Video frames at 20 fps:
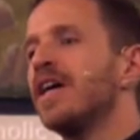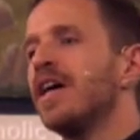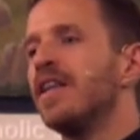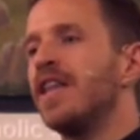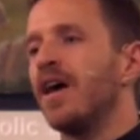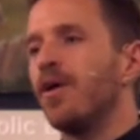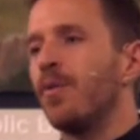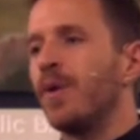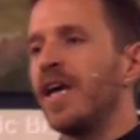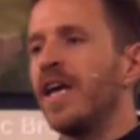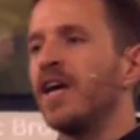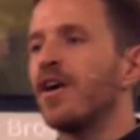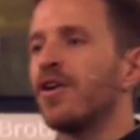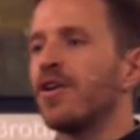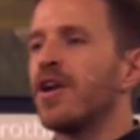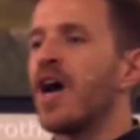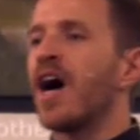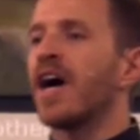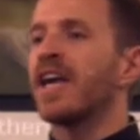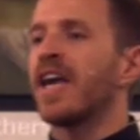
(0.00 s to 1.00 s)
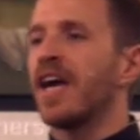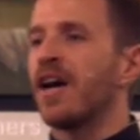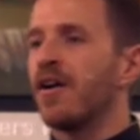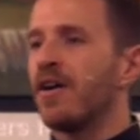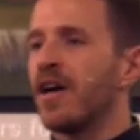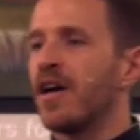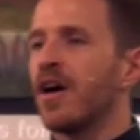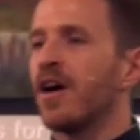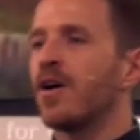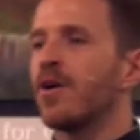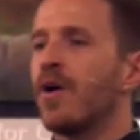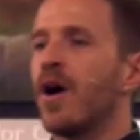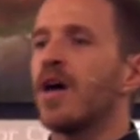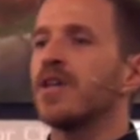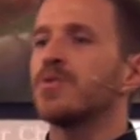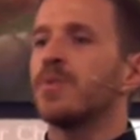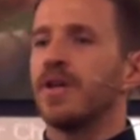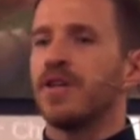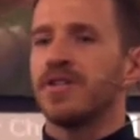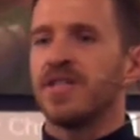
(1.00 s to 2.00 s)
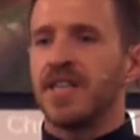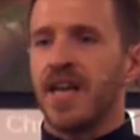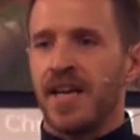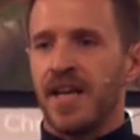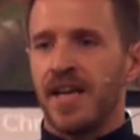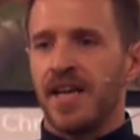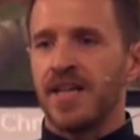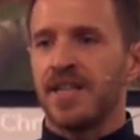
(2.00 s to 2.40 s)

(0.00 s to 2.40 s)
that we are not carrying our cross, we are setting it